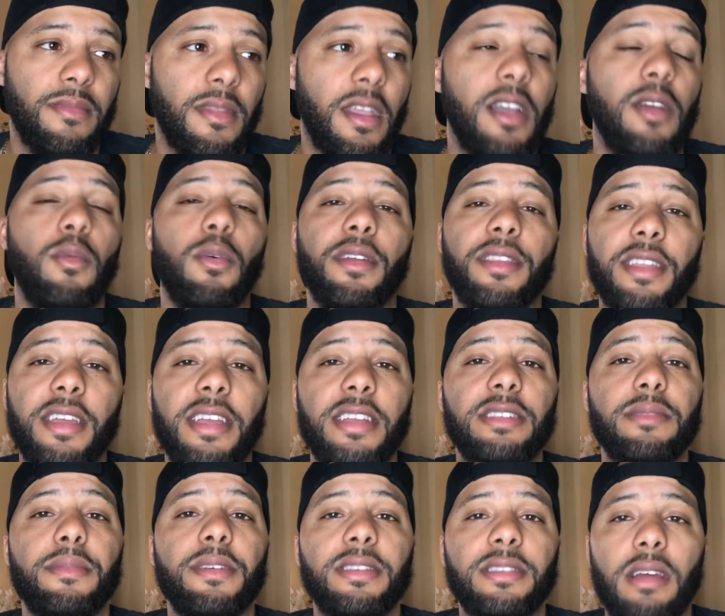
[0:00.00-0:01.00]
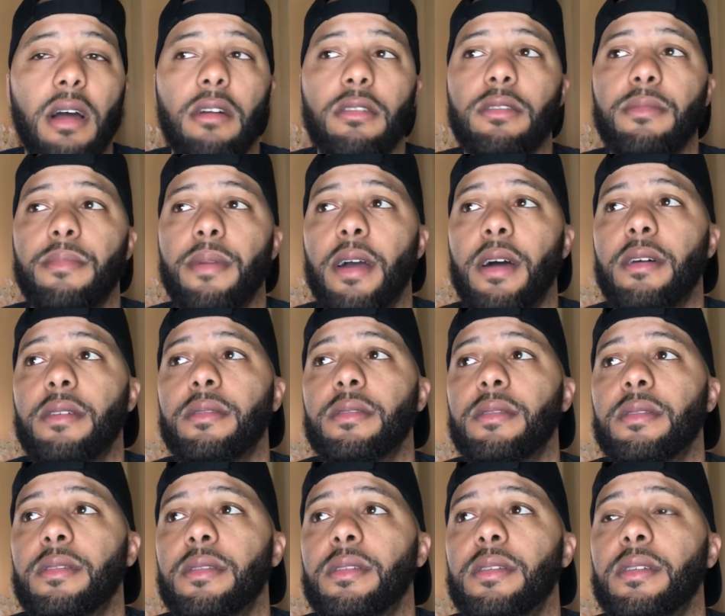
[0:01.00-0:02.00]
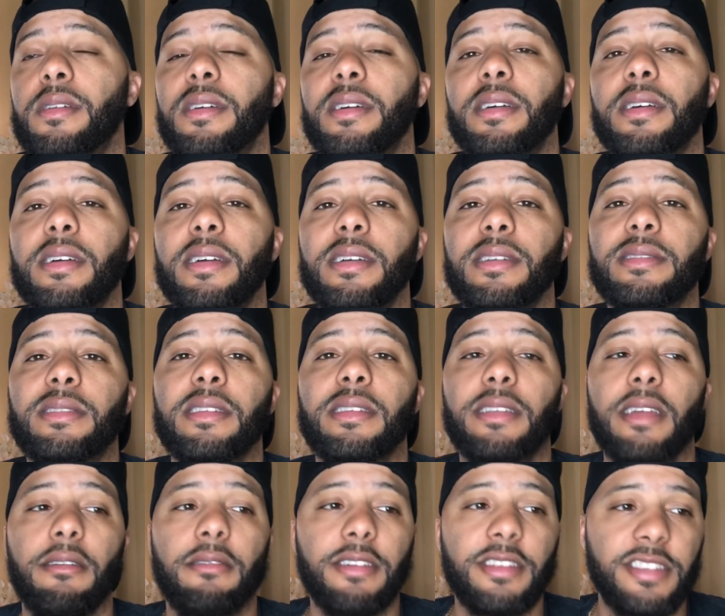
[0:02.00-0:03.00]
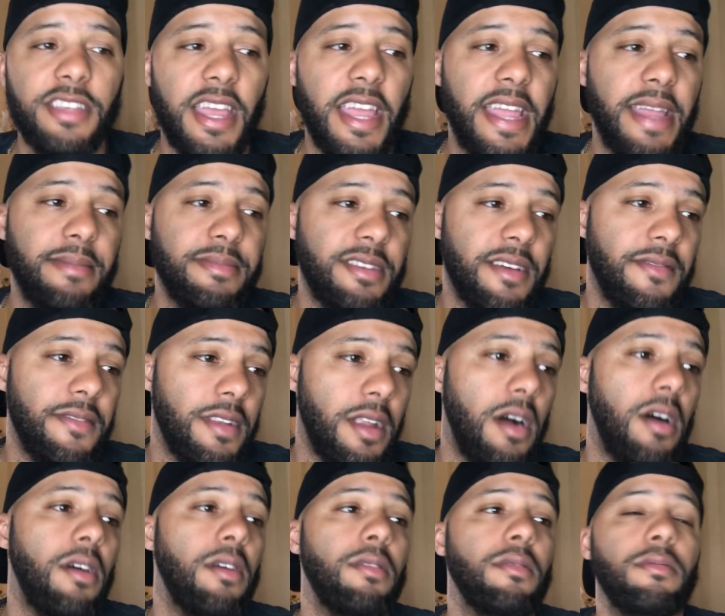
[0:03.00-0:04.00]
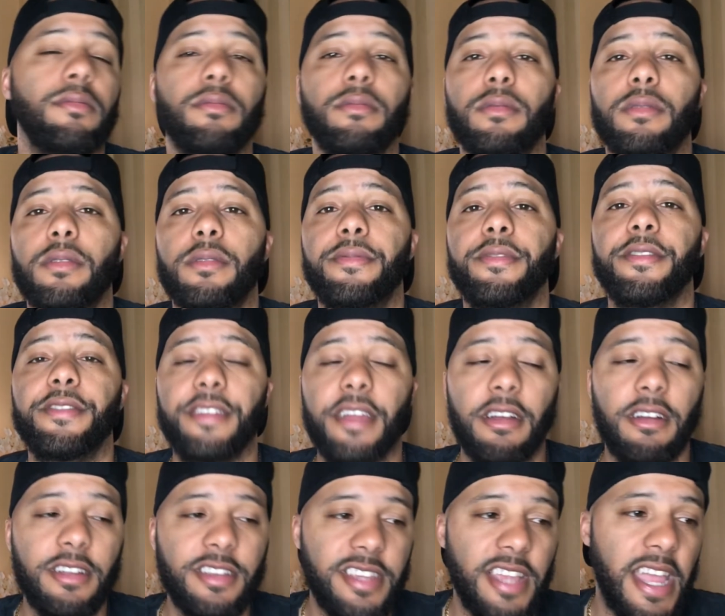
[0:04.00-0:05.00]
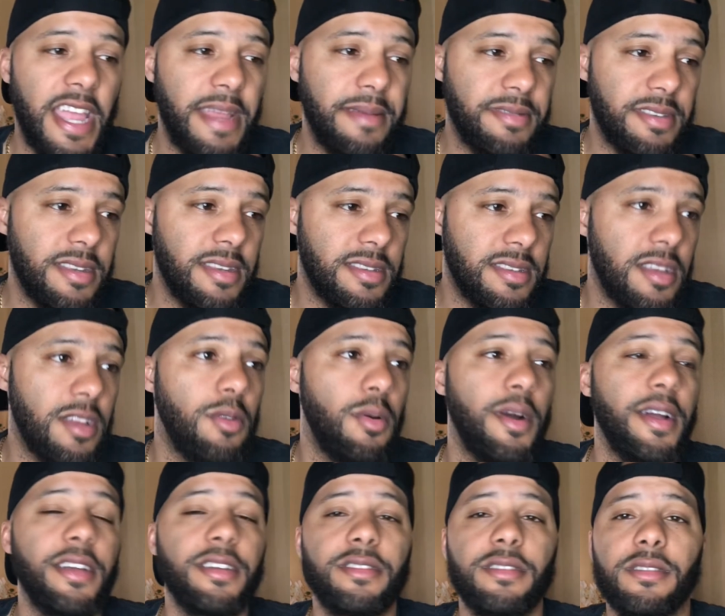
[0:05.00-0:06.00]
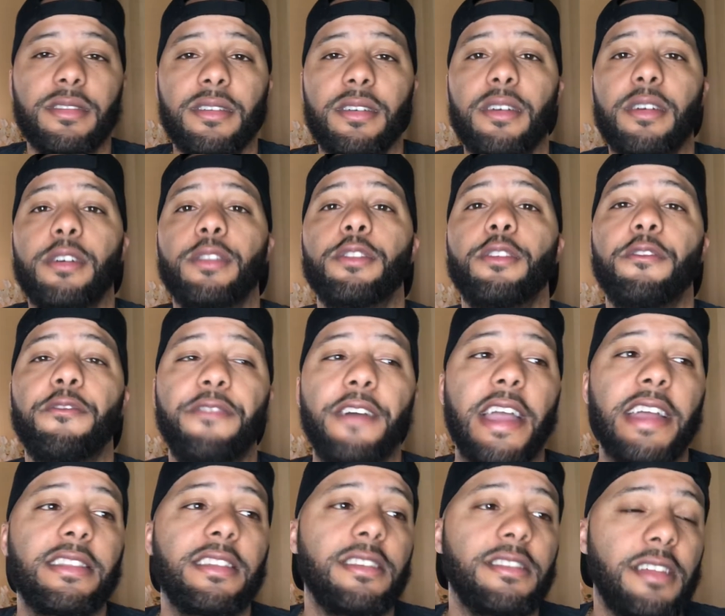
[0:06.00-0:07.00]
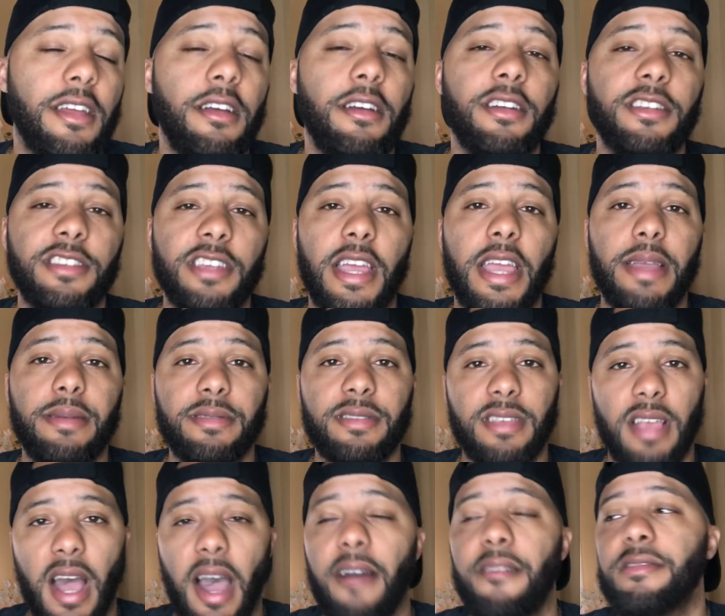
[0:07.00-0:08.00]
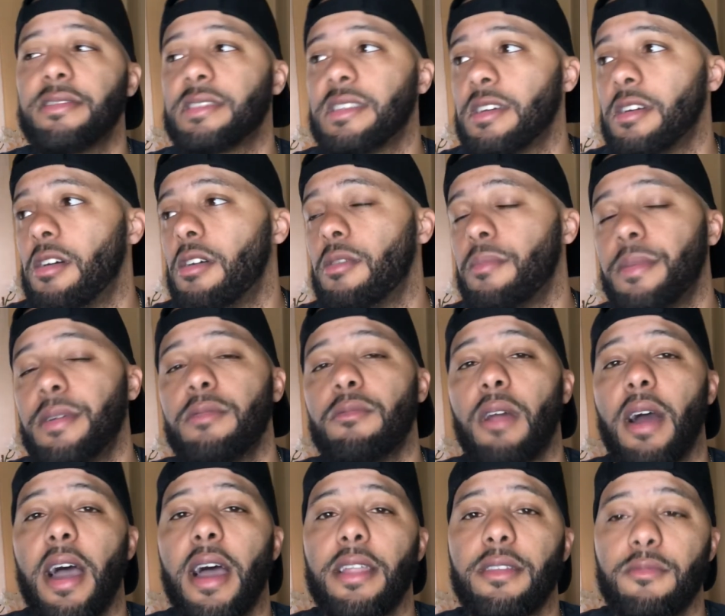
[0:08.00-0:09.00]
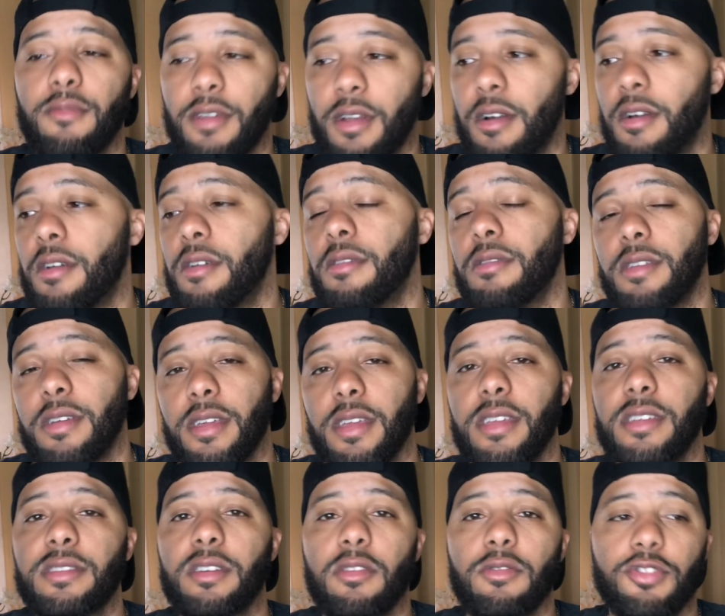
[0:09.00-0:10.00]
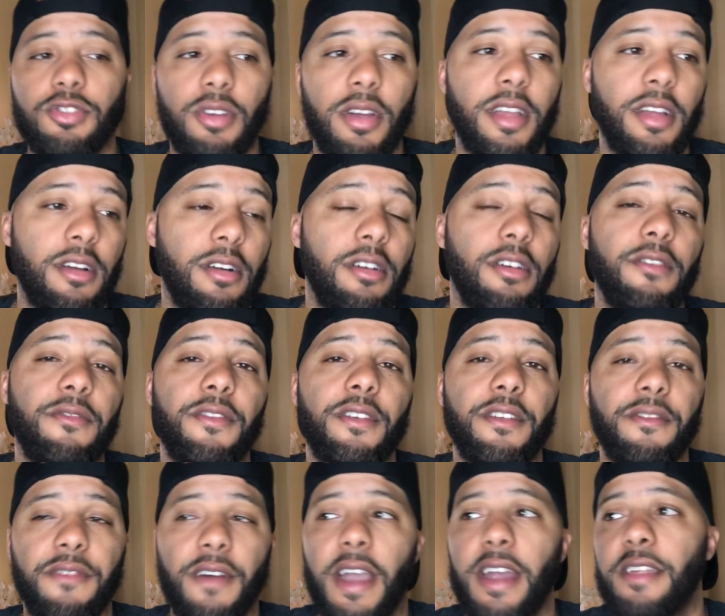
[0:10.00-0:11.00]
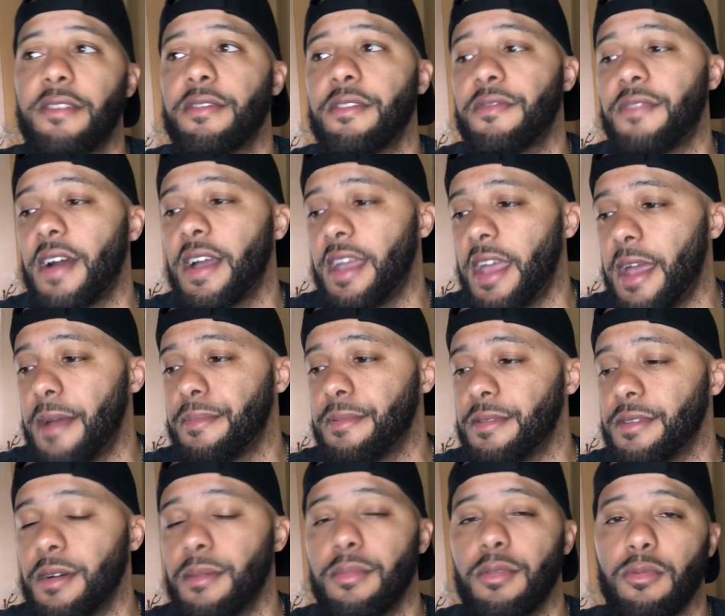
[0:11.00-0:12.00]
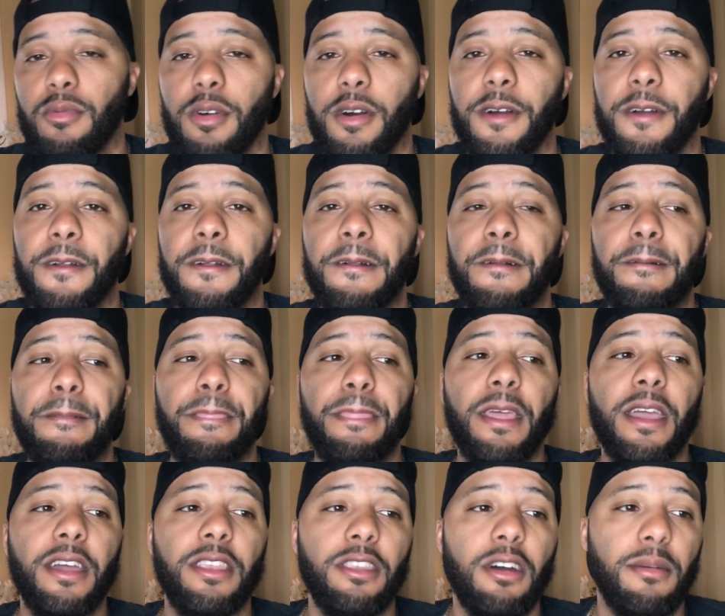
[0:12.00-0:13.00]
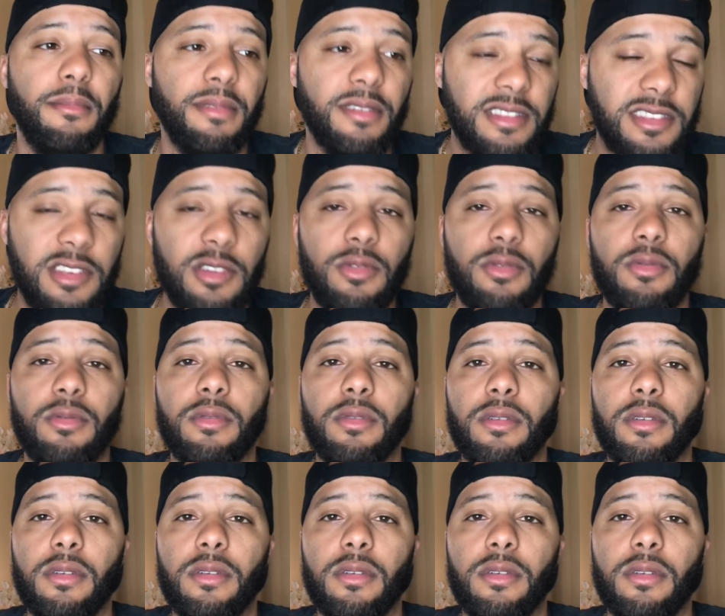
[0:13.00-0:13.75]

and what needs to be talked about is the Derrick James of it all. The Derrick James in this equation the fact that Derrick James is obviously going to be riding with Errol and he's going to train Errol for the fight if the fight happens, number one. And number two,